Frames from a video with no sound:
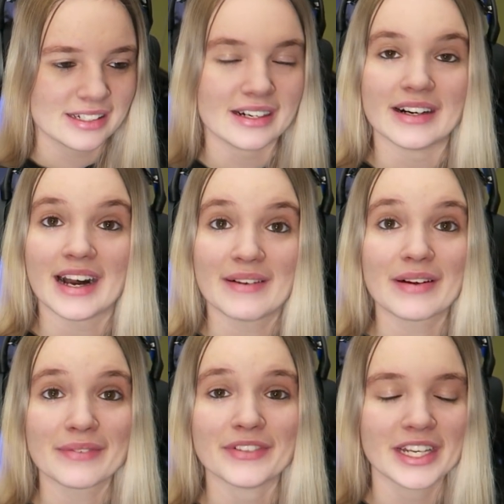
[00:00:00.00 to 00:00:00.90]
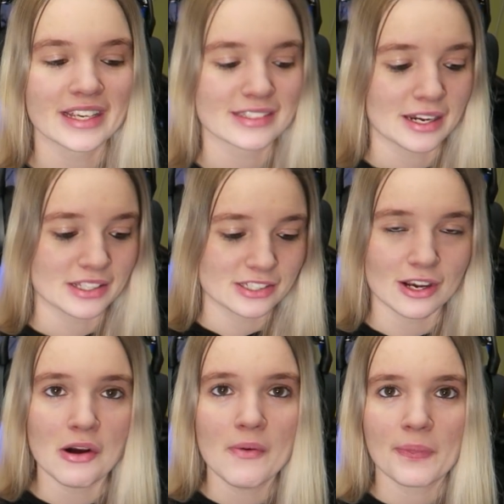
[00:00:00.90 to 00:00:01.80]
Oh, I'm really excited.
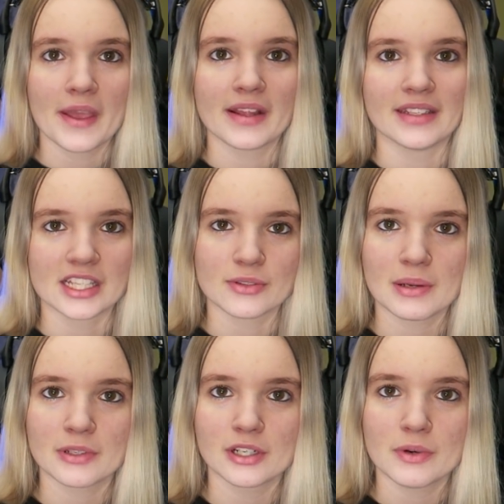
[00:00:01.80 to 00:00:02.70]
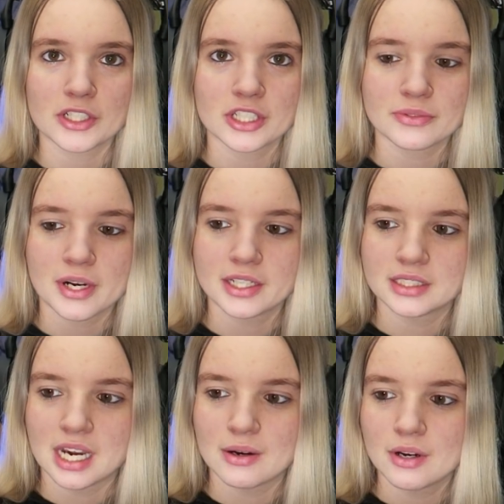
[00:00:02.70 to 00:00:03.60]
So, that's why I'm gonna watch it right
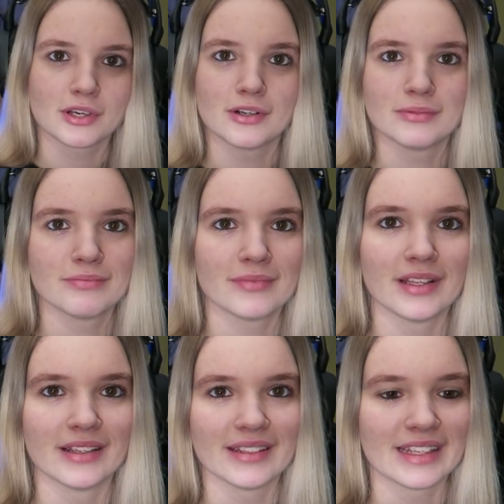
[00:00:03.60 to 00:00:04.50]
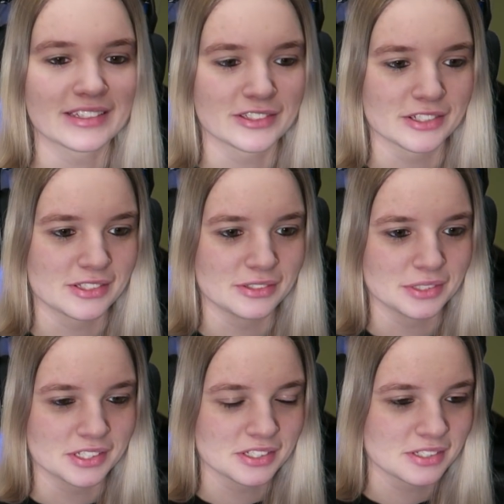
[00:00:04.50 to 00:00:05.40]
now. So, let's just do
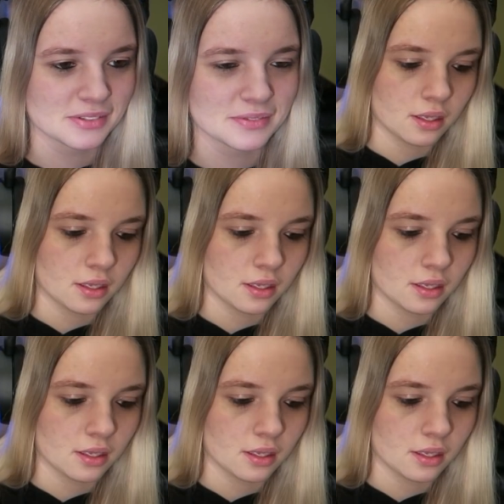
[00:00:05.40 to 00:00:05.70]
this.